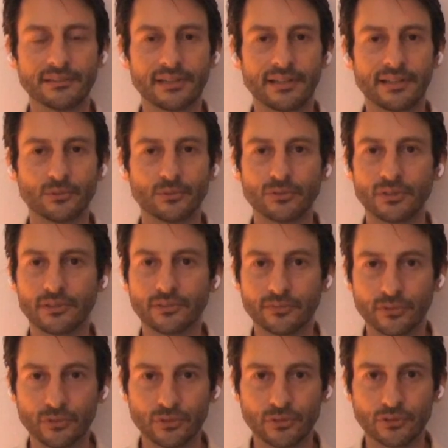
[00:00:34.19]
as a result of
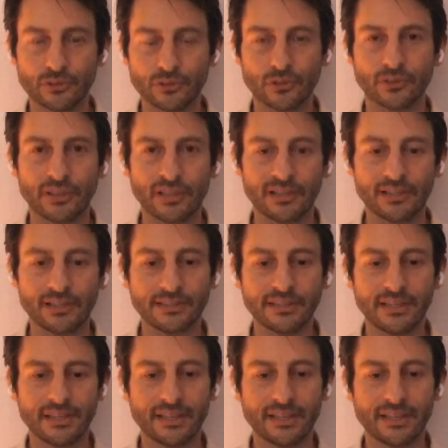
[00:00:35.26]
a search online,